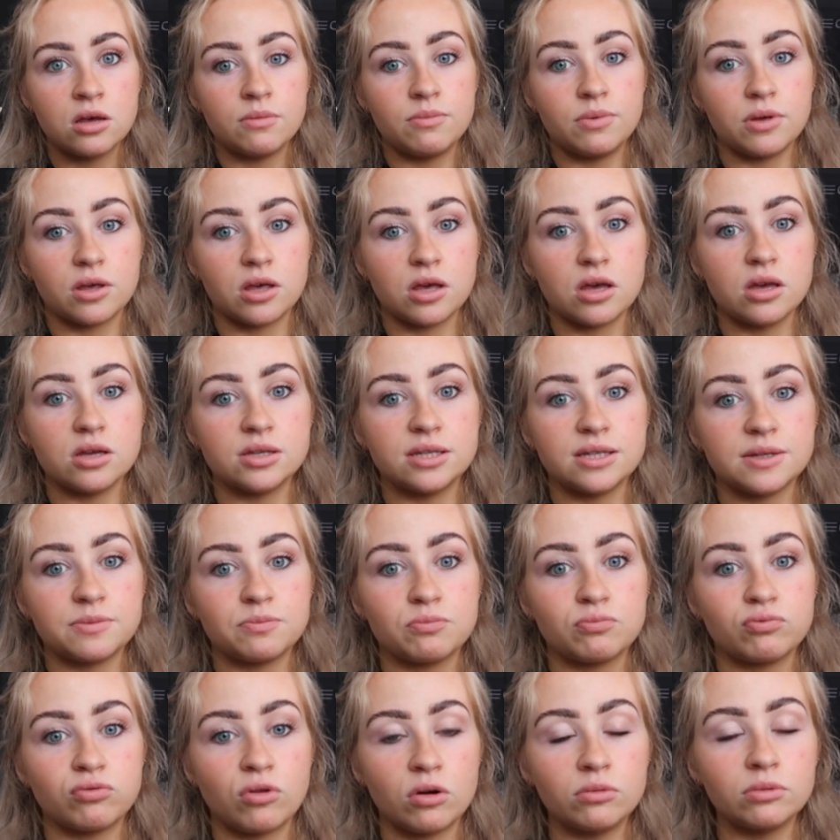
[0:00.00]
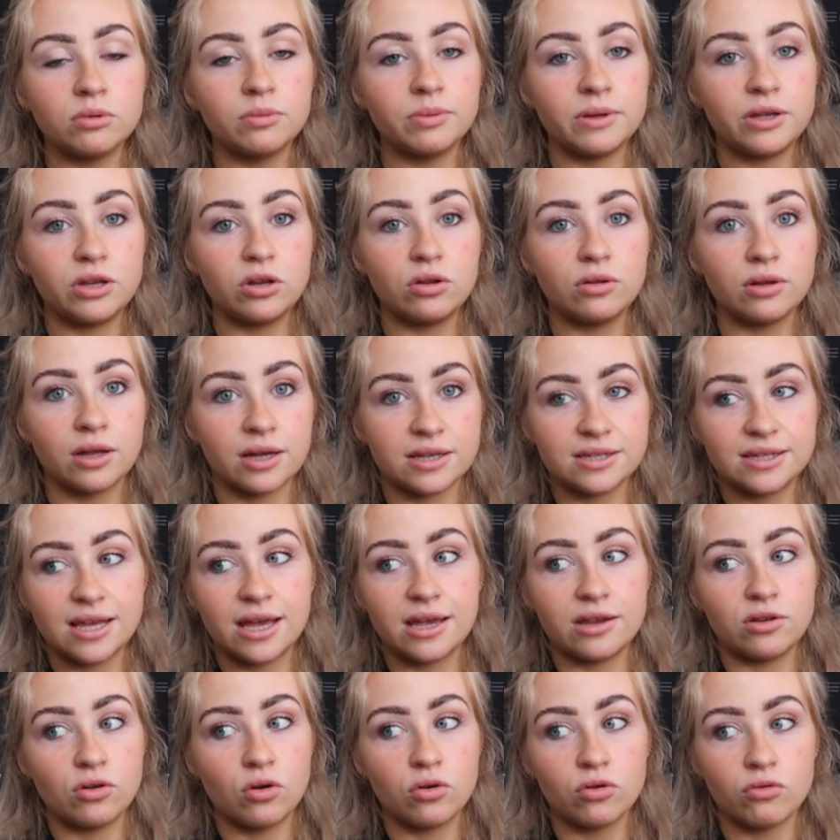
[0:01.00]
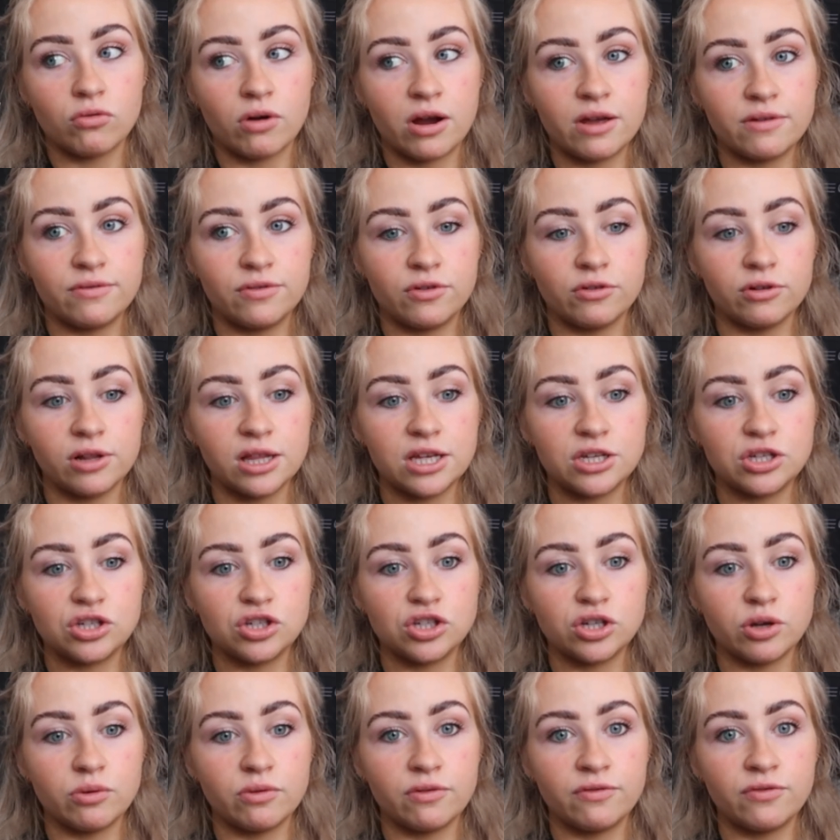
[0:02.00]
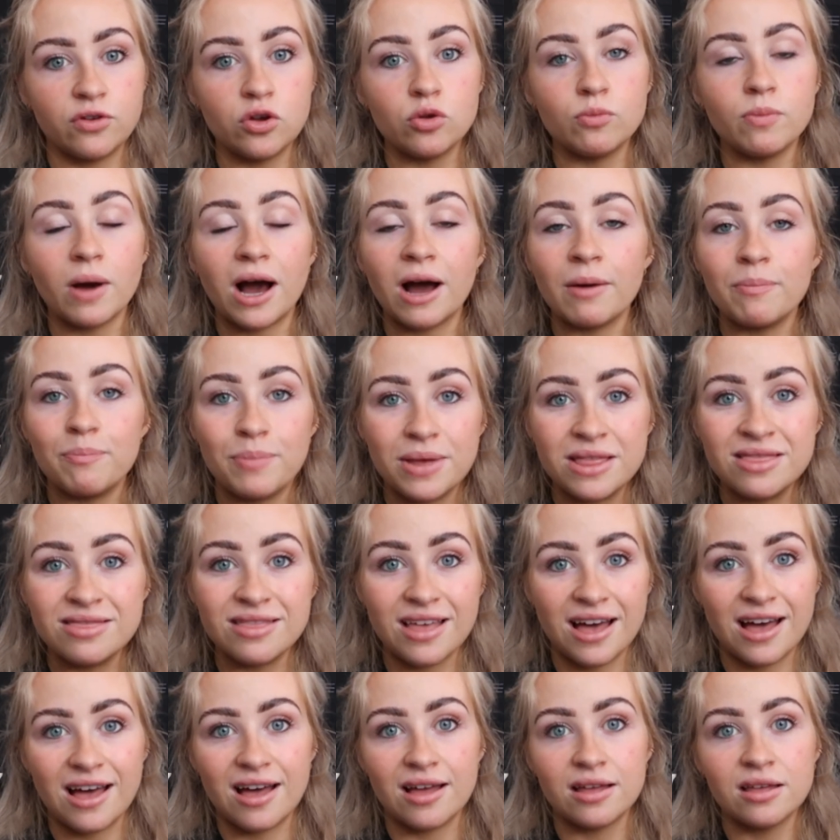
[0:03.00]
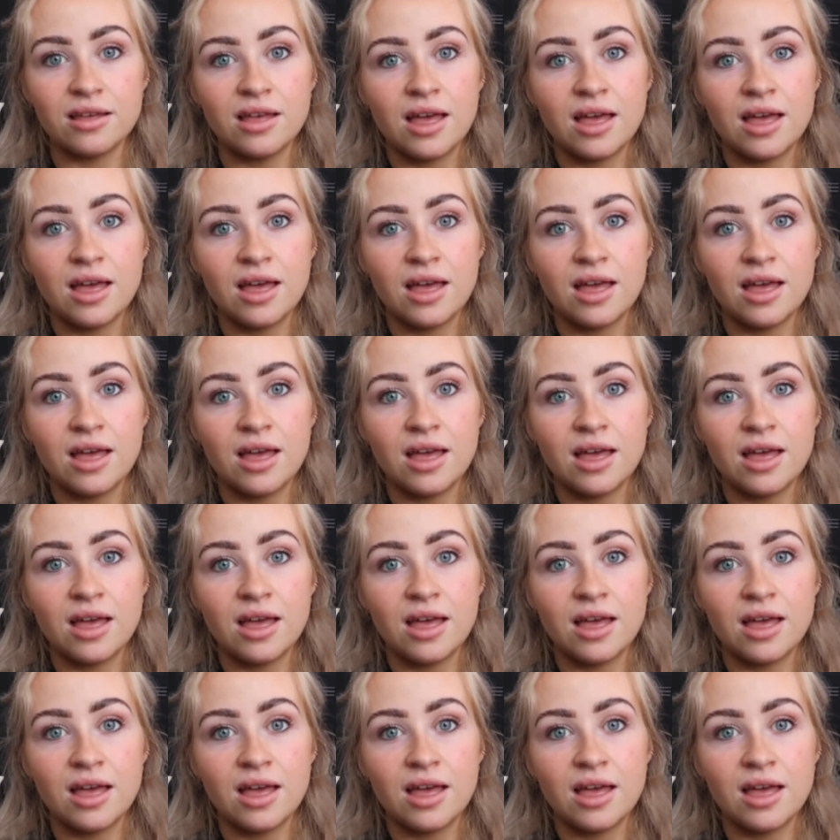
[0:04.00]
because it's probably, like I say, not great for your relationship with food. But I've been there